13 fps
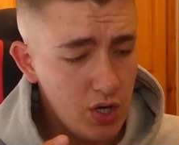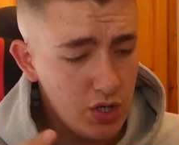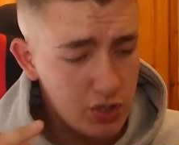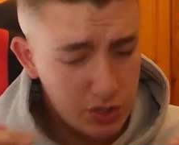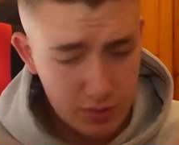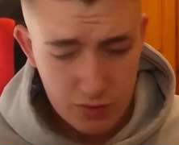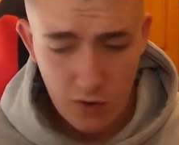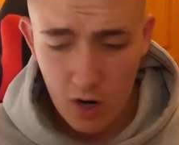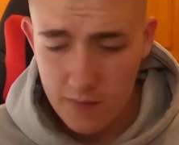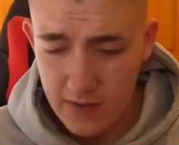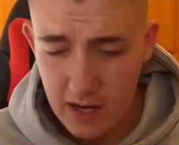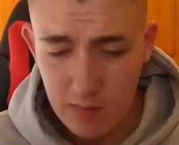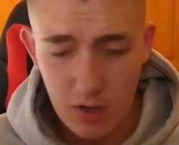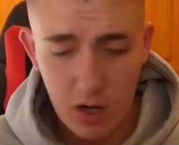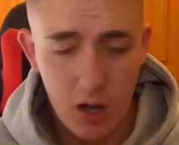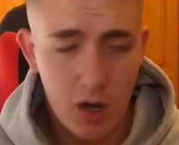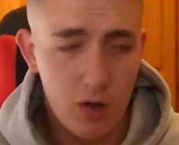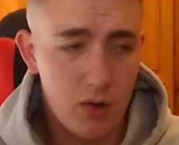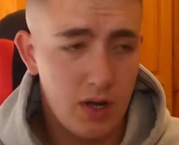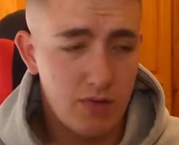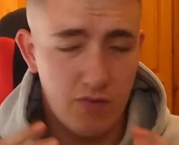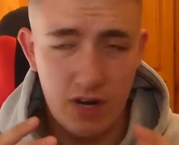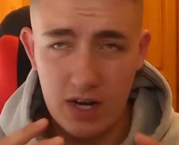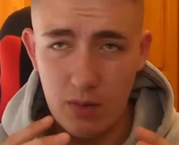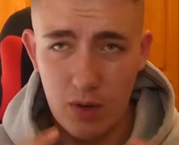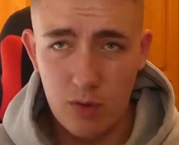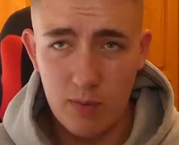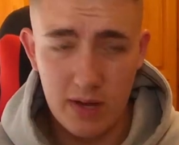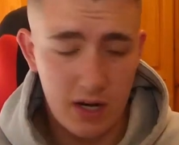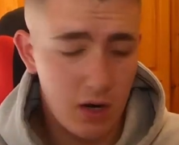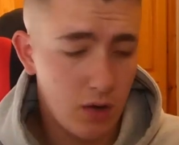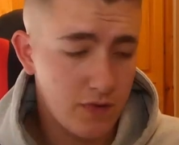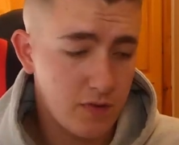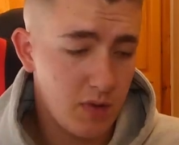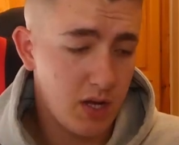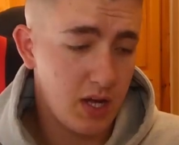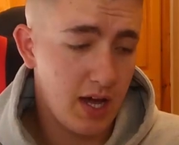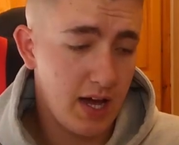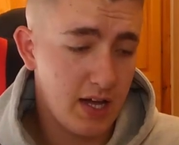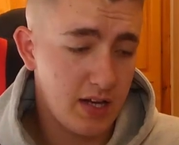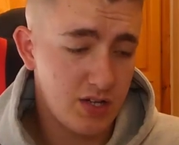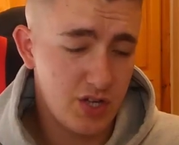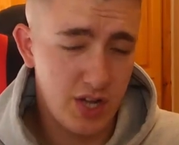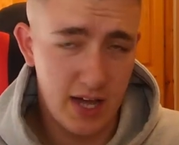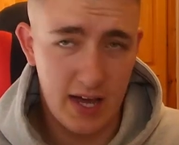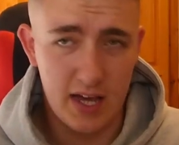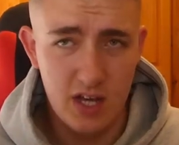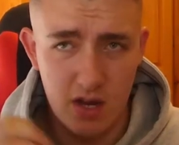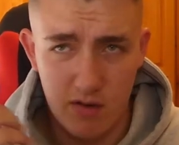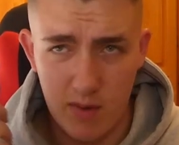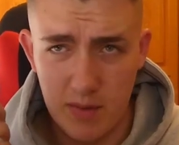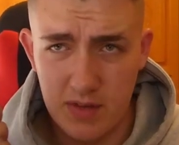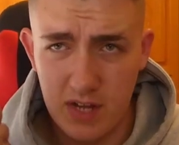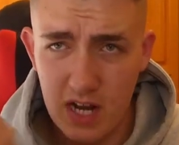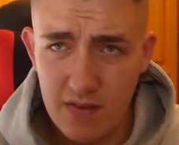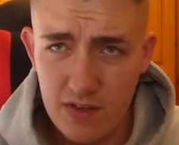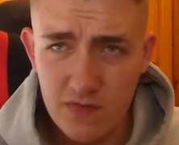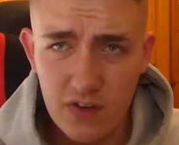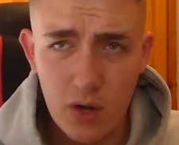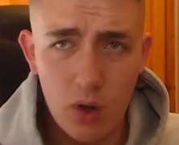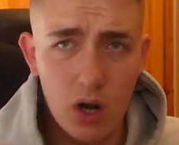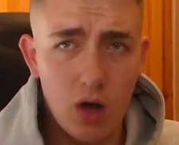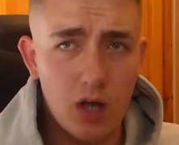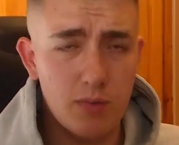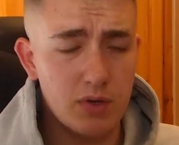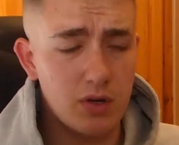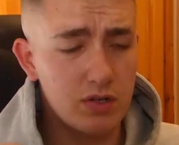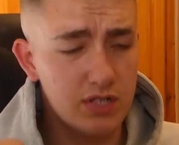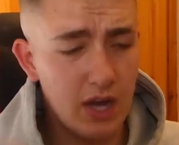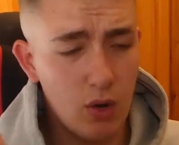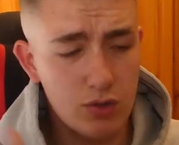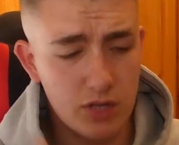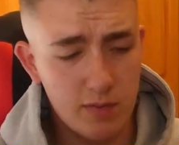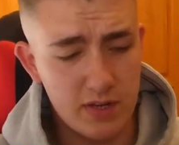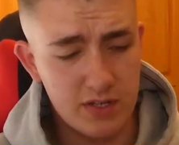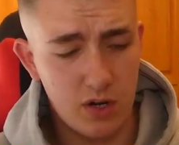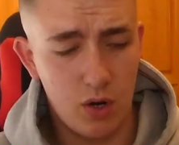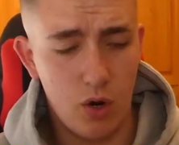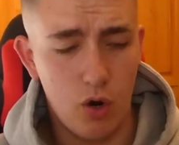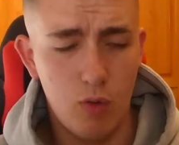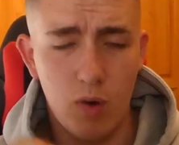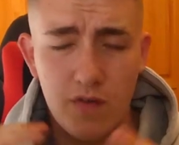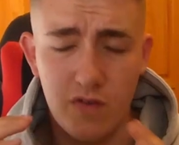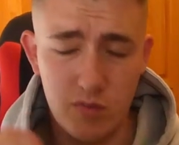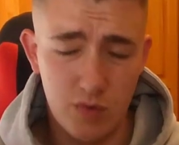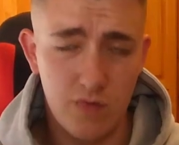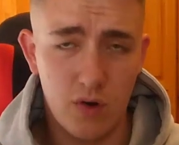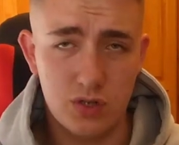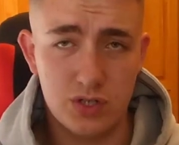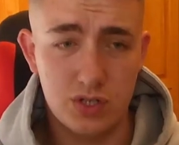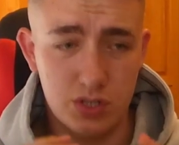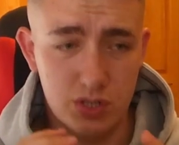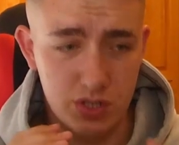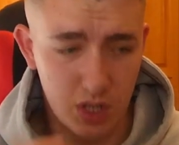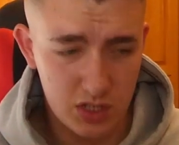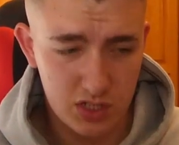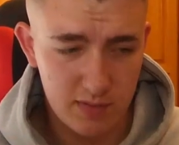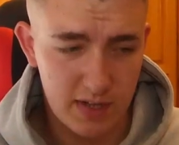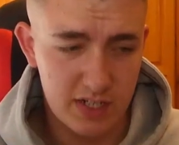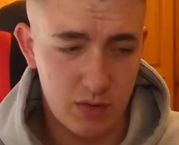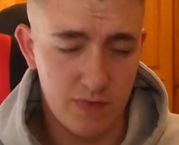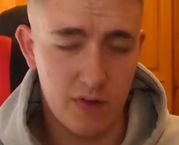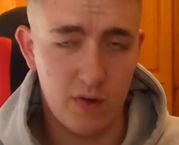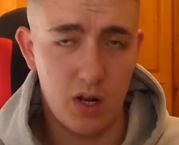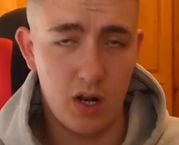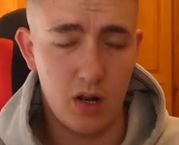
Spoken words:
subscribe down below. It really will mean a lot to me, and yeah, remember to leave this video a like, because that also means a lot. All my football vlogs smash it with the